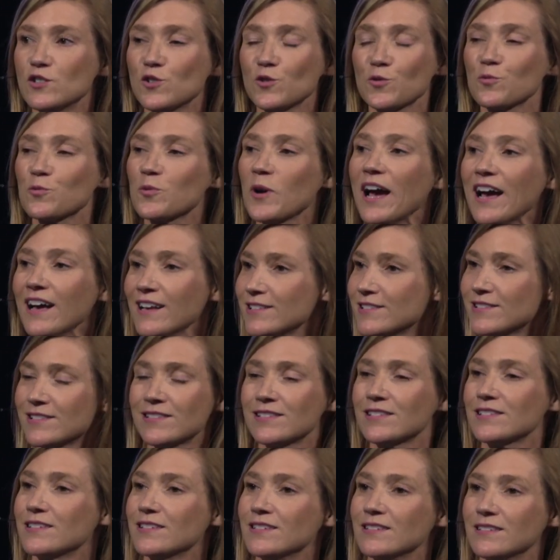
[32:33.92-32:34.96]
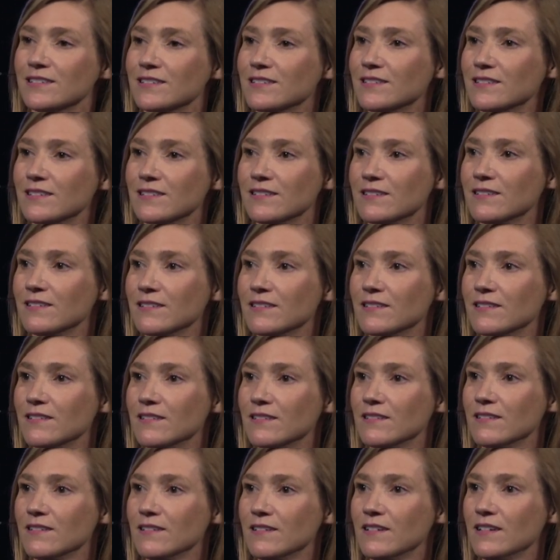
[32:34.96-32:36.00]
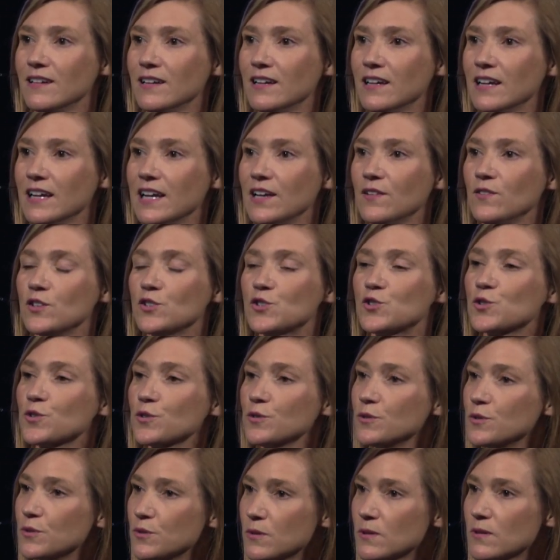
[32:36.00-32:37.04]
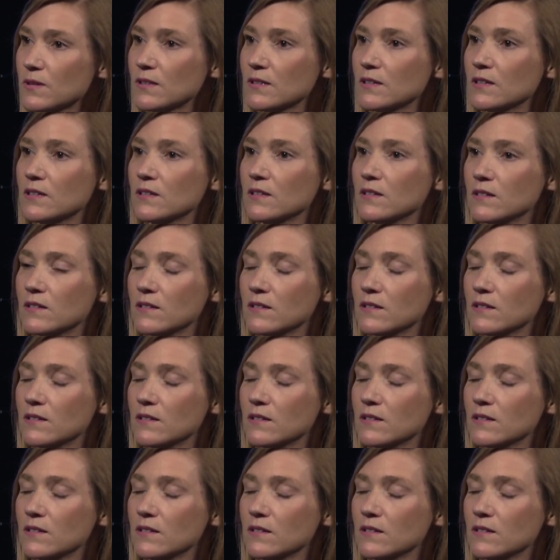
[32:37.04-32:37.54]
to rest in the truth